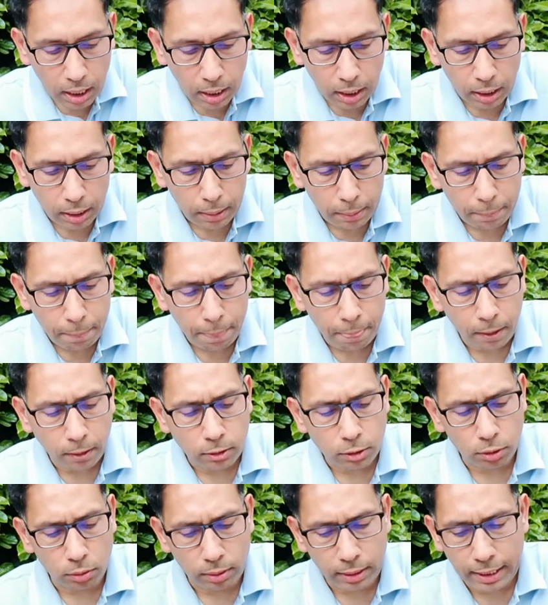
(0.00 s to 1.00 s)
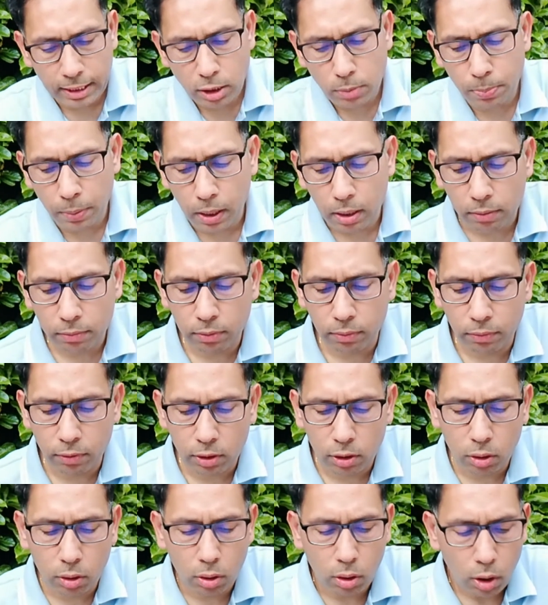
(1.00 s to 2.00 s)
So the next part of the
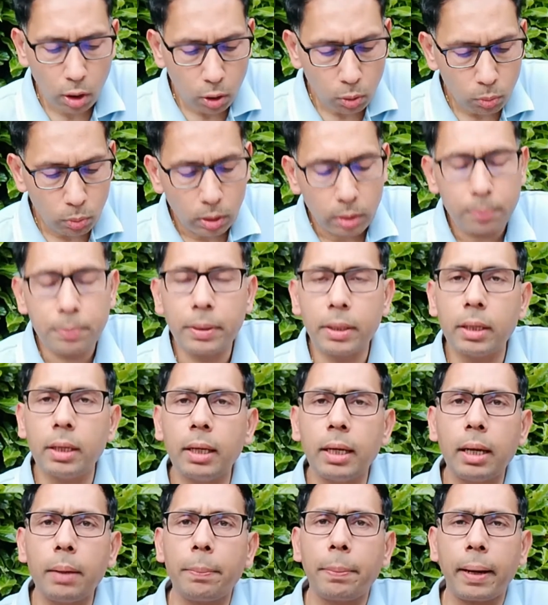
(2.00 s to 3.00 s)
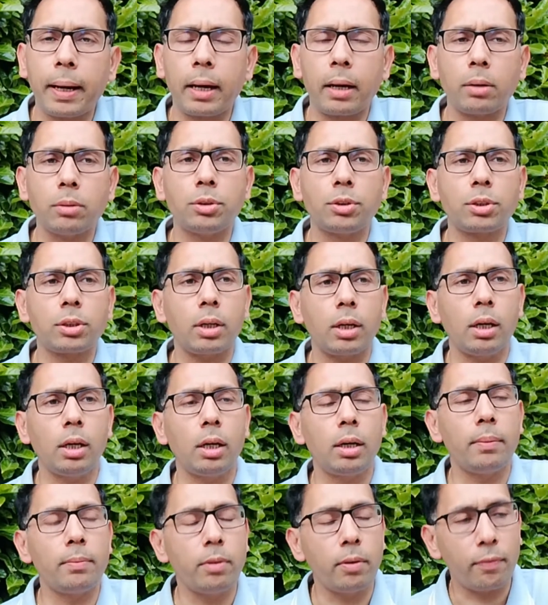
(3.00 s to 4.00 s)
video will be about
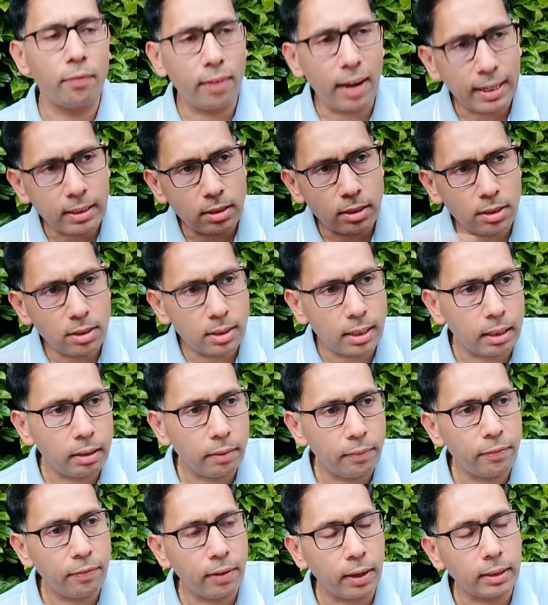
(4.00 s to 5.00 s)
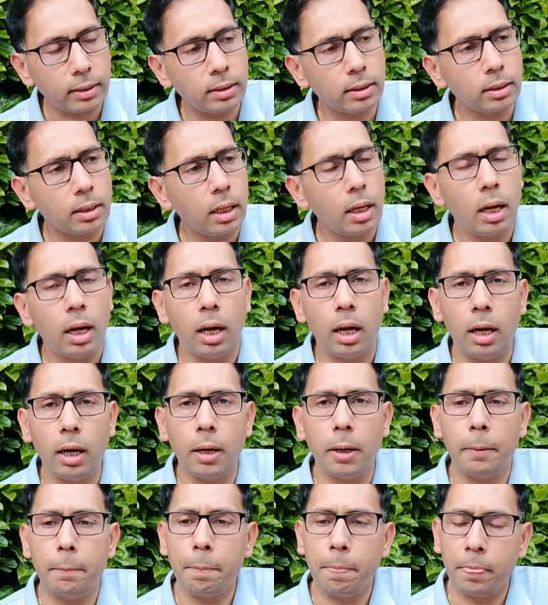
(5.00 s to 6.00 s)
the factors that affects
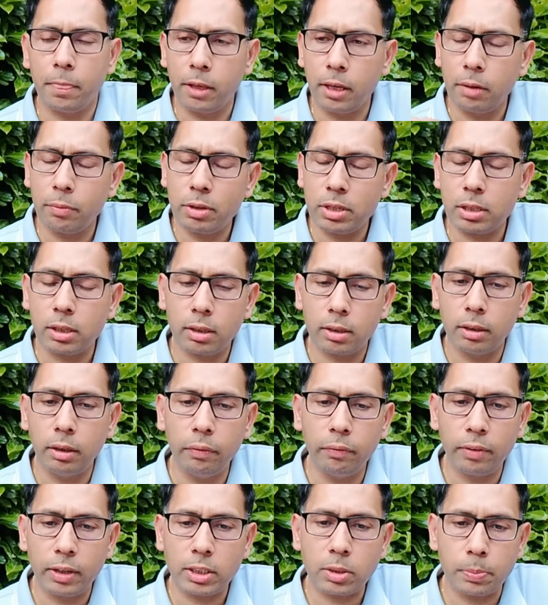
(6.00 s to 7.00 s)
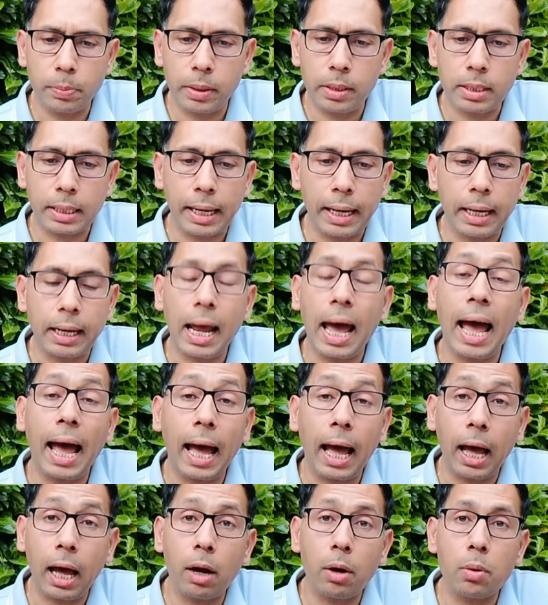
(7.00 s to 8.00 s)
the return on investment and
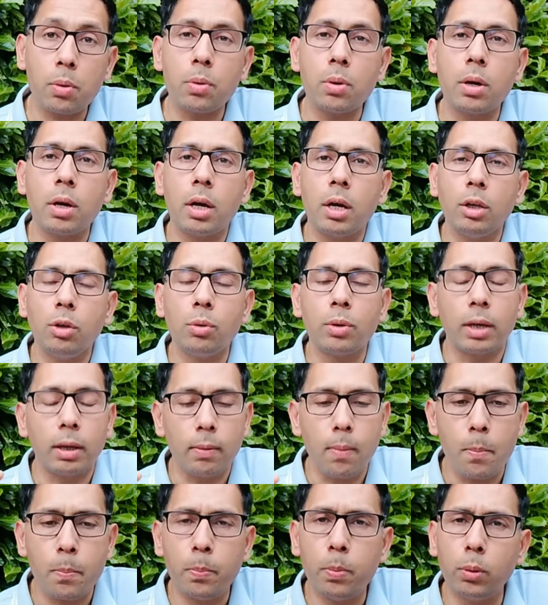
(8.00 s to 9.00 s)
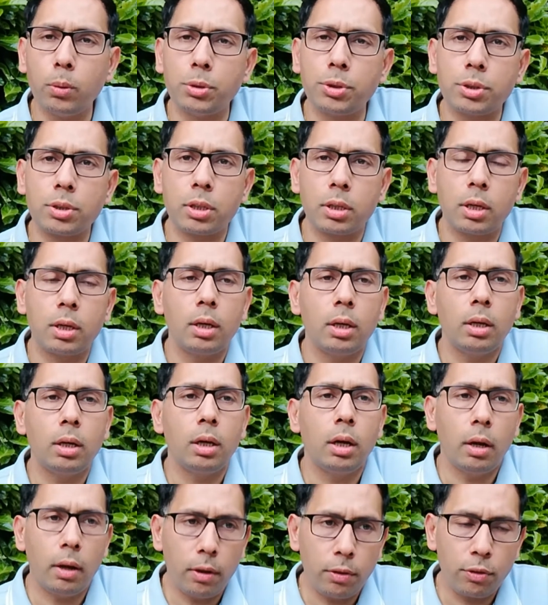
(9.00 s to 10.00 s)
how you can boost
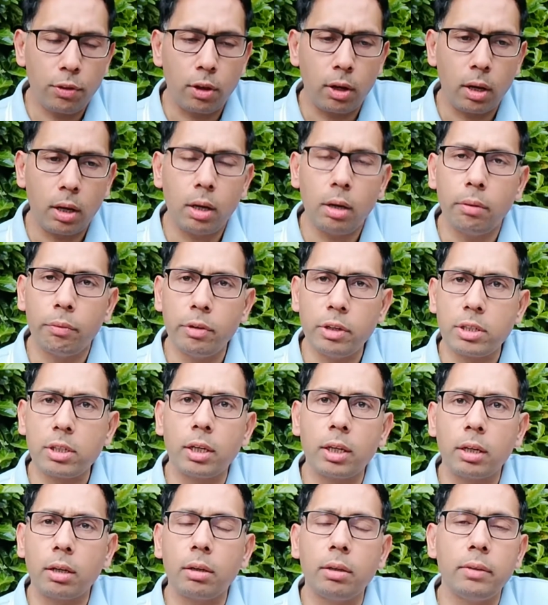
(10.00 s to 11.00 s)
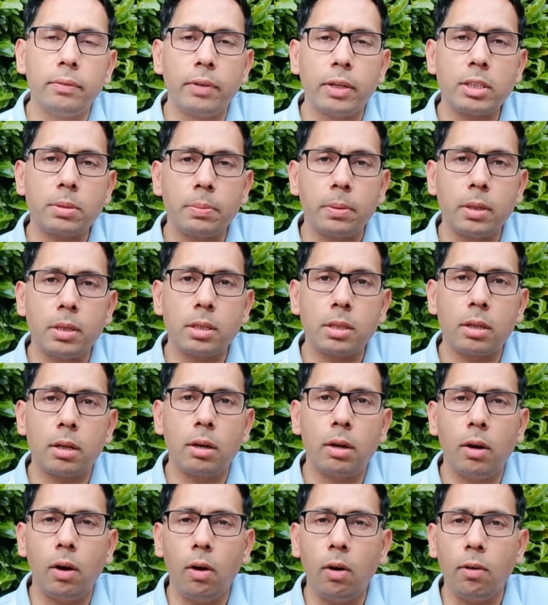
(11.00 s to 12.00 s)
the return on investment
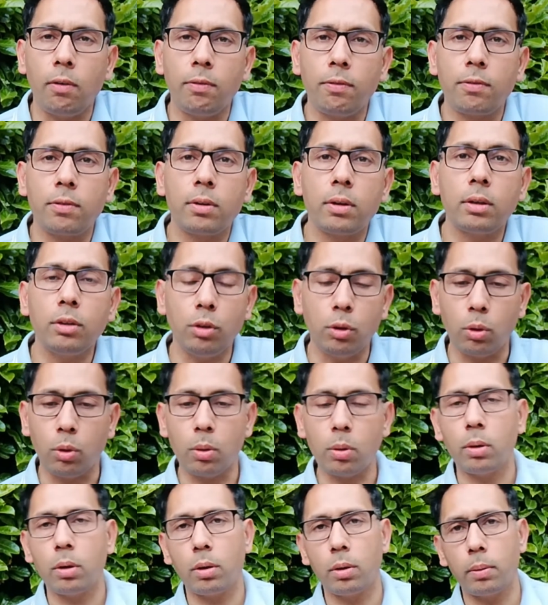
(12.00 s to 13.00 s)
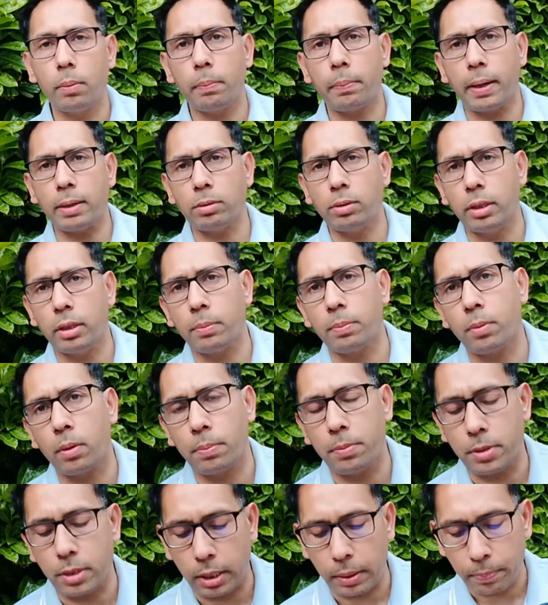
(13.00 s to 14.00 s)
of your buy-to-let
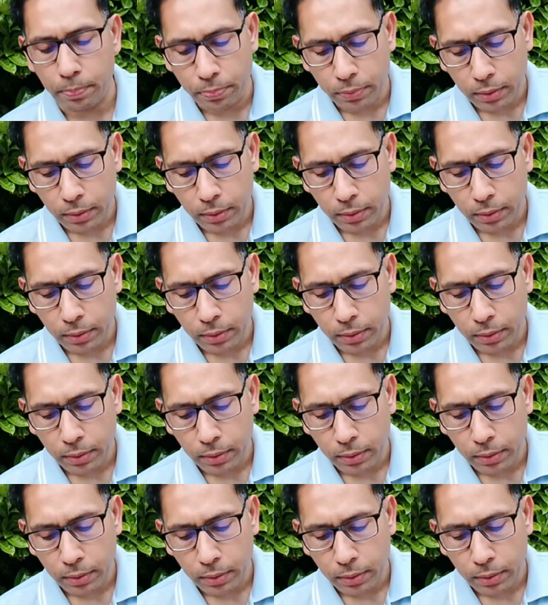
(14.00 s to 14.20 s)
property.